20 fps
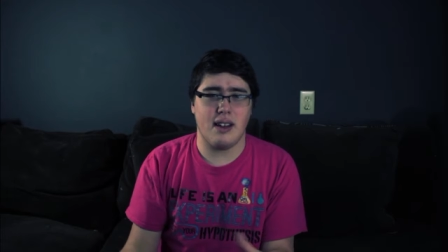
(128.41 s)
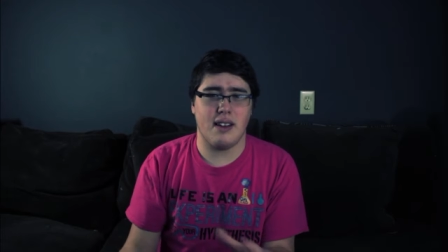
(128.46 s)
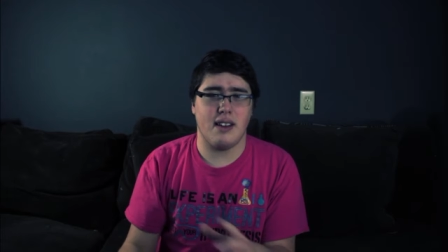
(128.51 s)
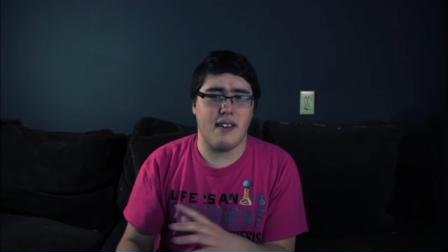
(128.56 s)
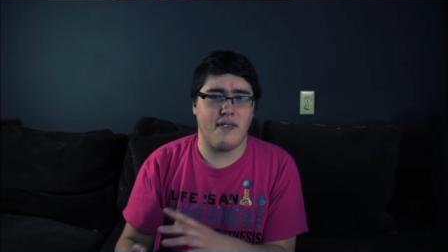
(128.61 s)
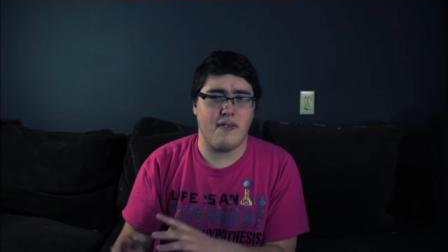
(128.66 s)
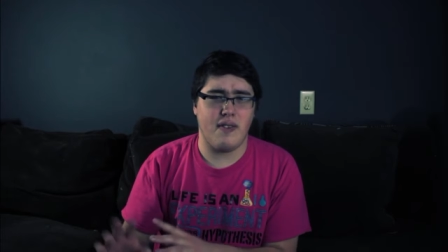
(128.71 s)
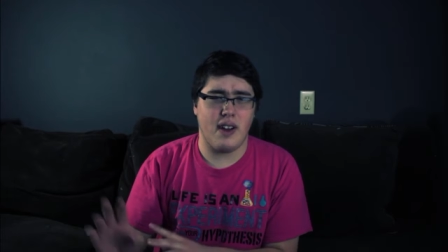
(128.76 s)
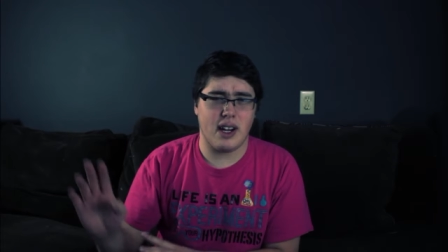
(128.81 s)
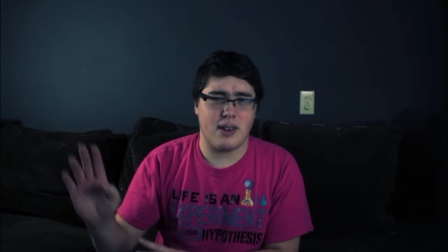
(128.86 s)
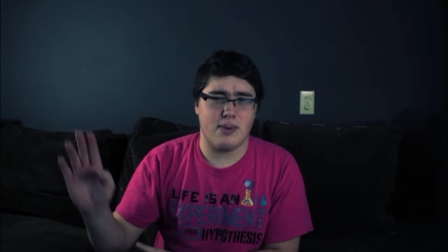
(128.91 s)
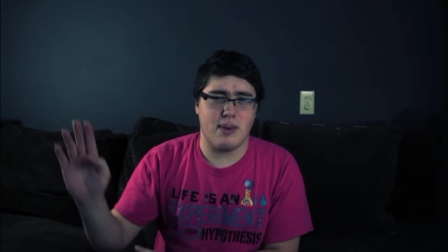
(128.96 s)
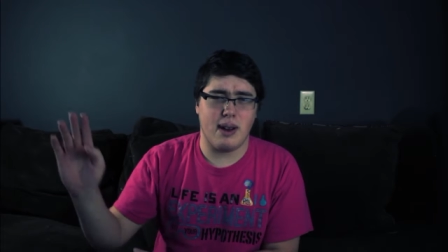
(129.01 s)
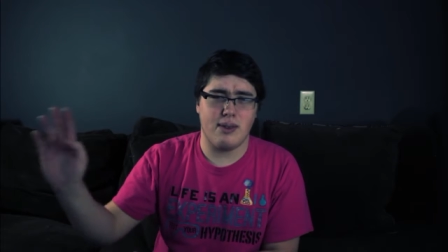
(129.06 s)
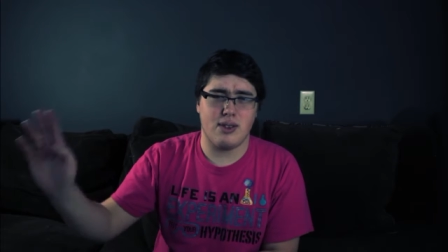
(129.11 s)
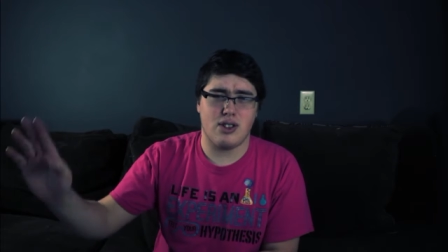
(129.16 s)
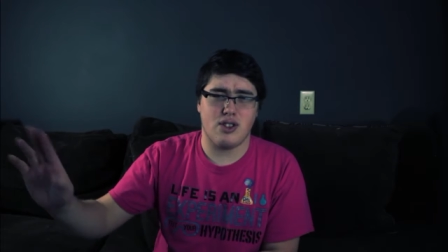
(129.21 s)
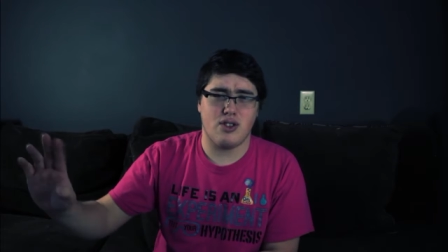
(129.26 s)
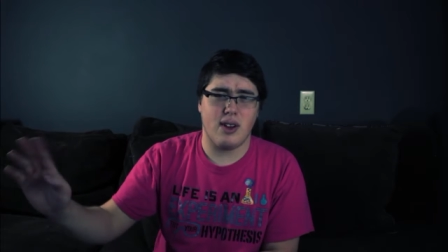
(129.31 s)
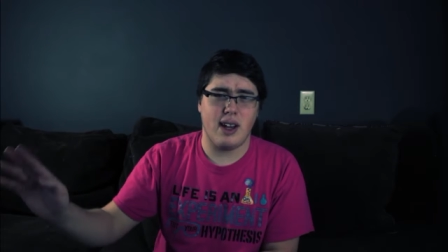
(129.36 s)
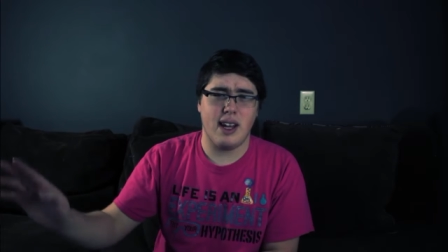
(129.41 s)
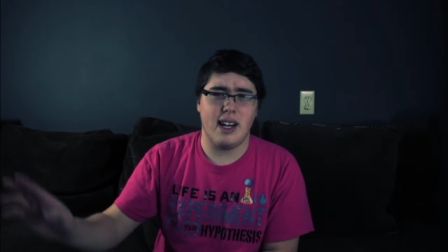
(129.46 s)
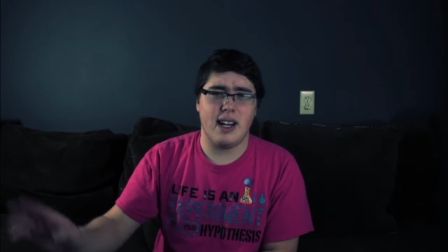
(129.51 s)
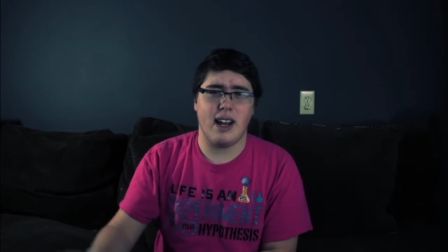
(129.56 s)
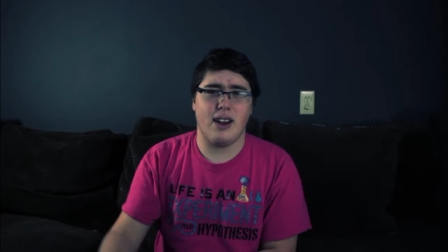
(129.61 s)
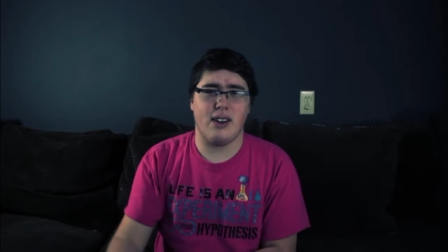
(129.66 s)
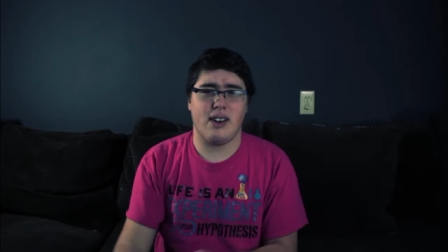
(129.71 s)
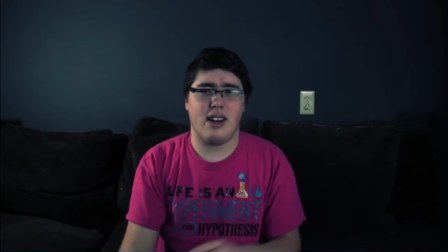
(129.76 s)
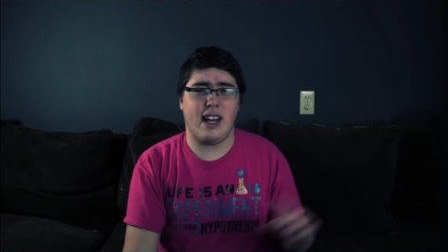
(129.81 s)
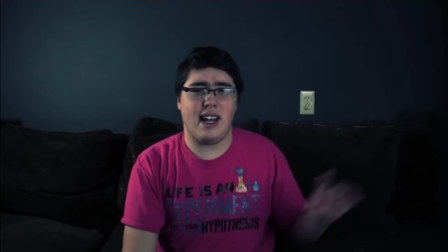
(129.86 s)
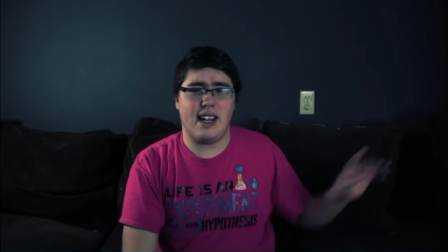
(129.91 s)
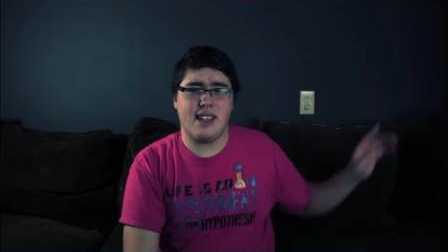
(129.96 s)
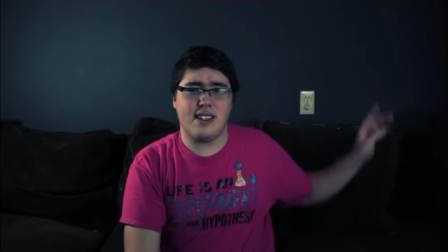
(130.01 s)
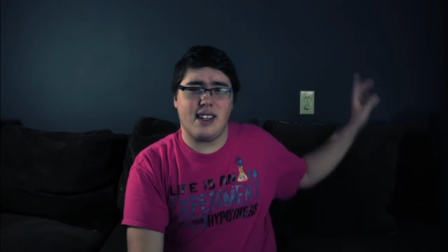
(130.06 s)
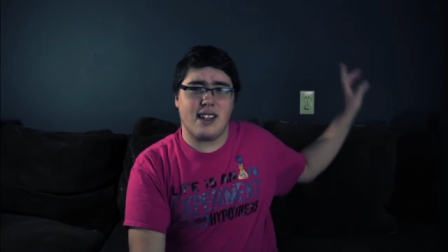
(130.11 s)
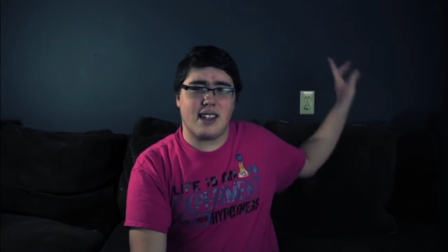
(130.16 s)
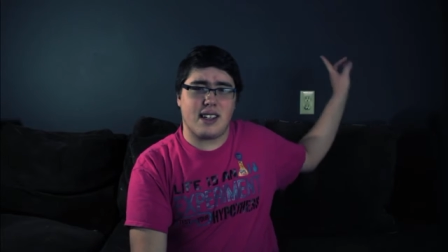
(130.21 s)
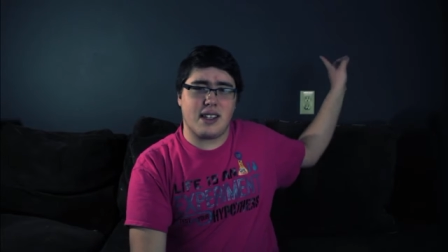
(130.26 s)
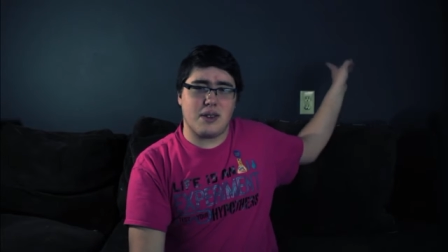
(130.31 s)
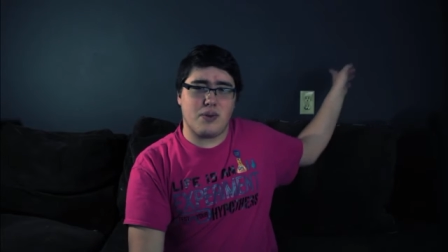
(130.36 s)
And in fact, when I was trying it out, it has
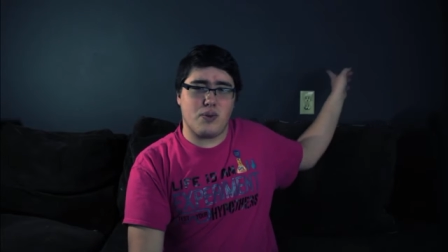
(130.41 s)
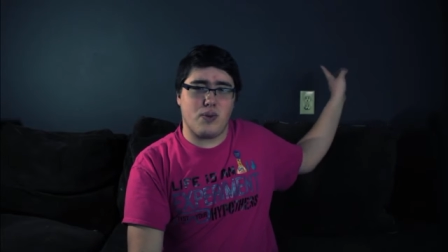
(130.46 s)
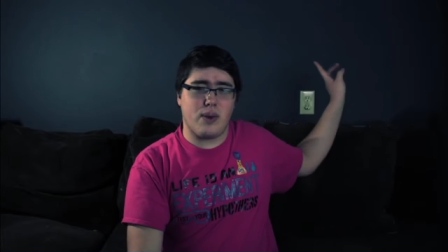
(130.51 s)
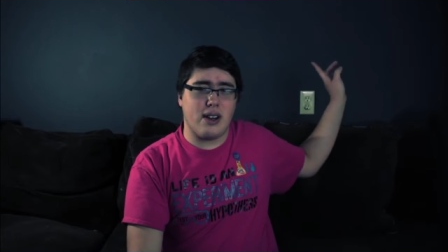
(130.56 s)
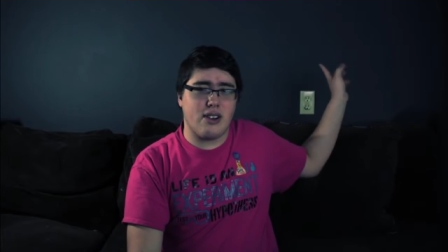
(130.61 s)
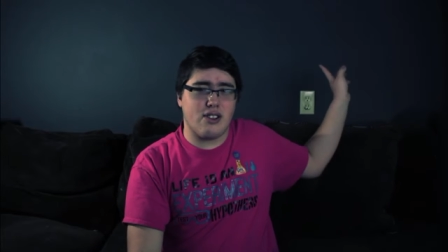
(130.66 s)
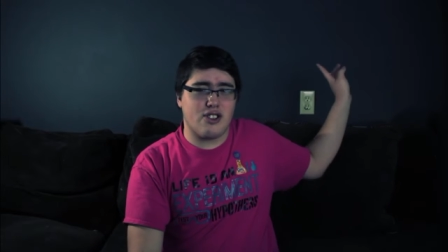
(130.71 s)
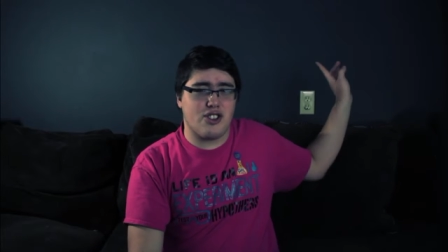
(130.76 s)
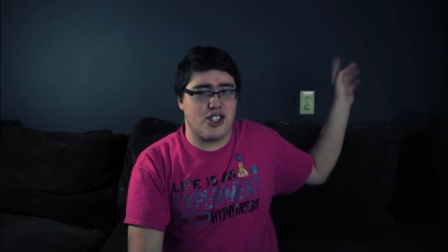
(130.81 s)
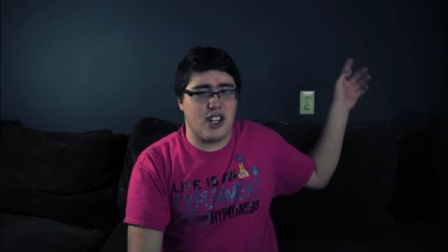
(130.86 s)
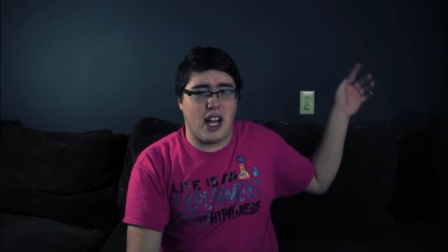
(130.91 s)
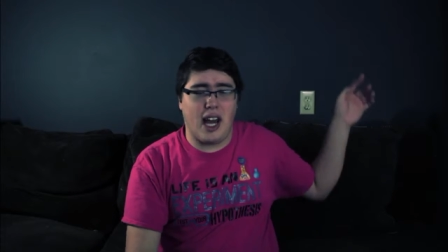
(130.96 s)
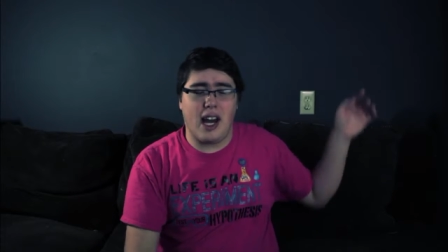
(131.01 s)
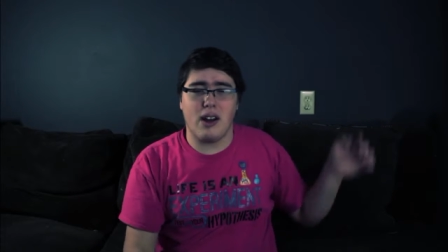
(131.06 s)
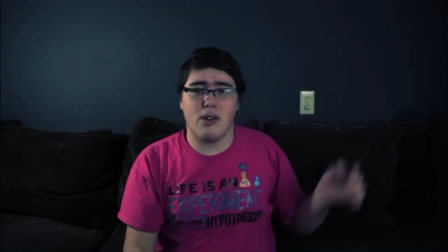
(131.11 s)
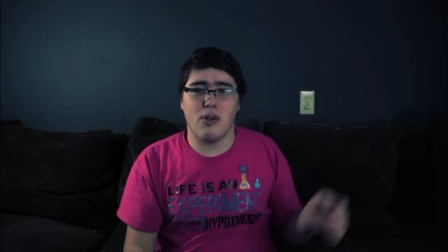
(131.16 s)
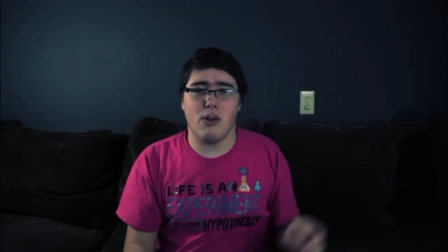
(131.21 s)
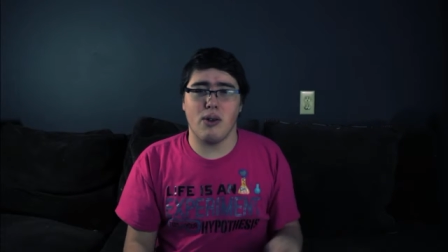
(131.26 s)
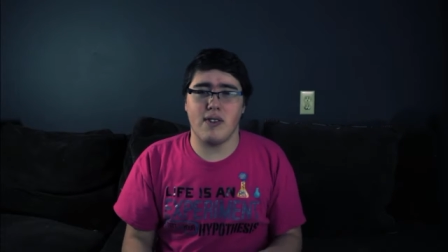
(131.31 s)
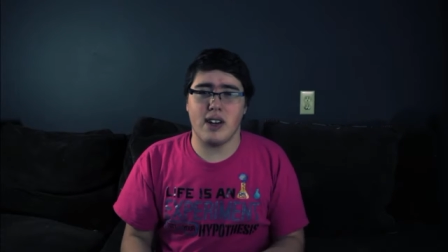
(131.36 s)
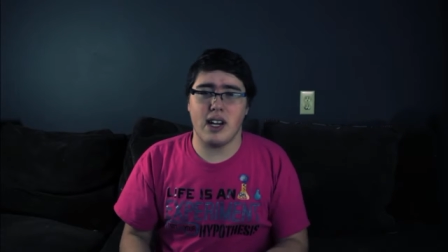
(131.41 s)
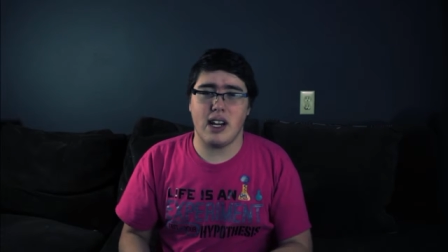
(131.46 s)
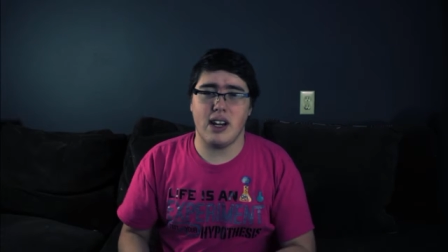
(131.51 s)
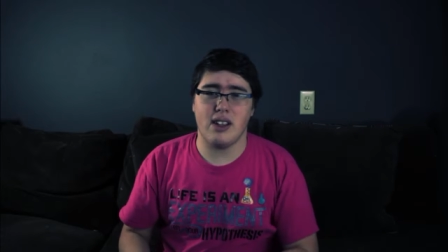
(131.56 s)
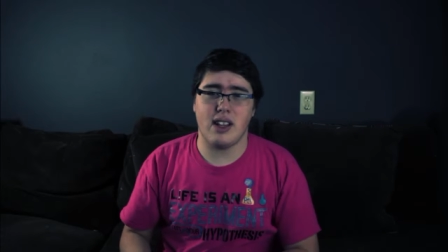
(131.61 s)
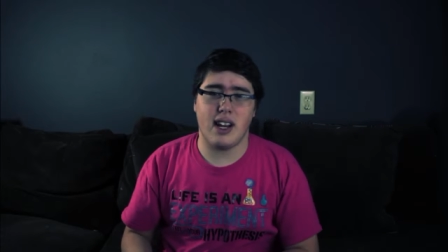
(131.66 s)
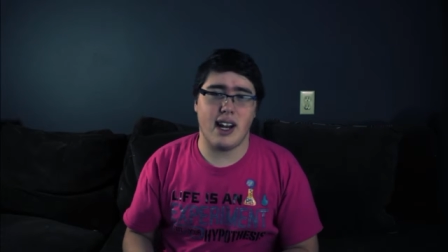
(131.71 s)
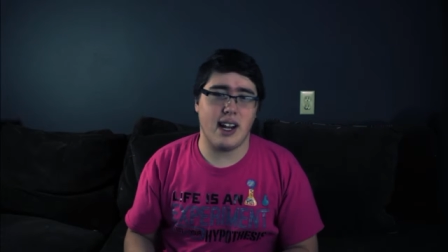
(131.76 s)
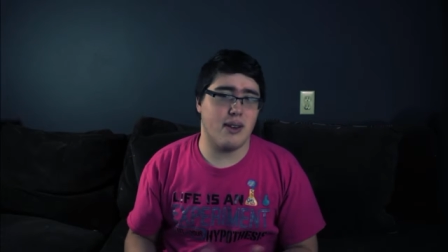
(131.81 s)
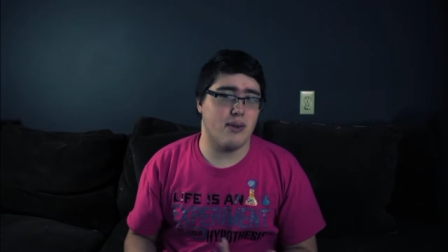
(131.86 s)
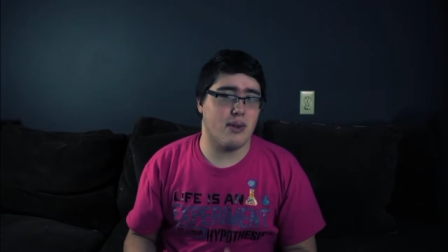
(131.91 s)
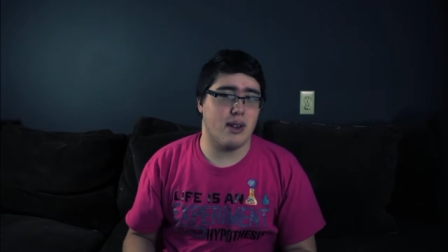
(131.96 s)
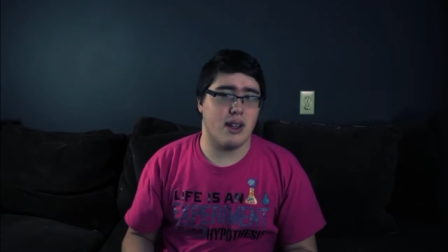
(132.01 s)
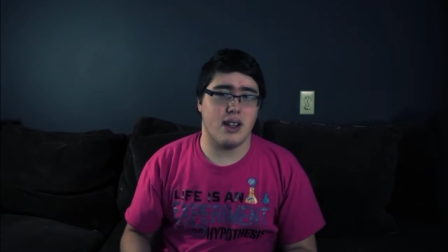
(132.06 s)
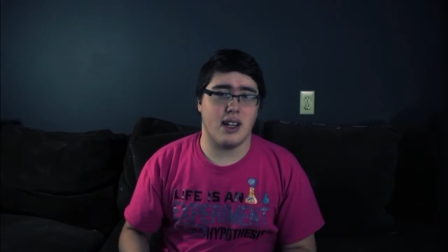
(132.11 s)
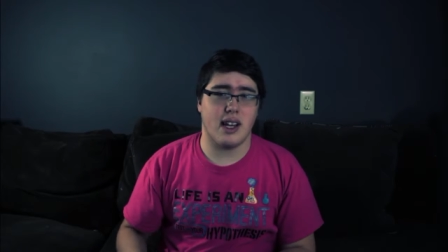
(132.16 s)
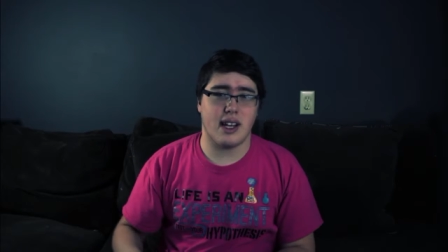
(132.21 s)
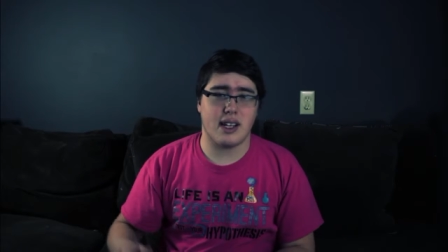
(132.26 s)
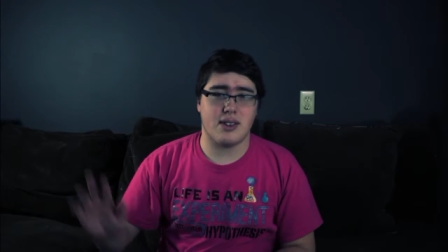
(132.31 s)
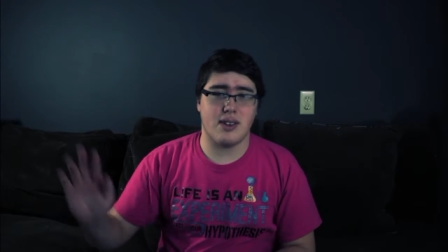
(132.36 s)
like this weird shadow over here that I didn't really
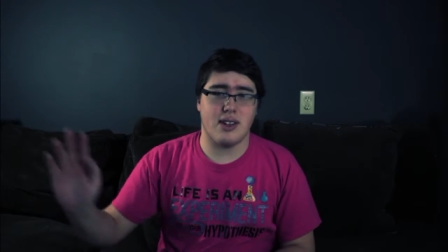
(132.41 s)
like.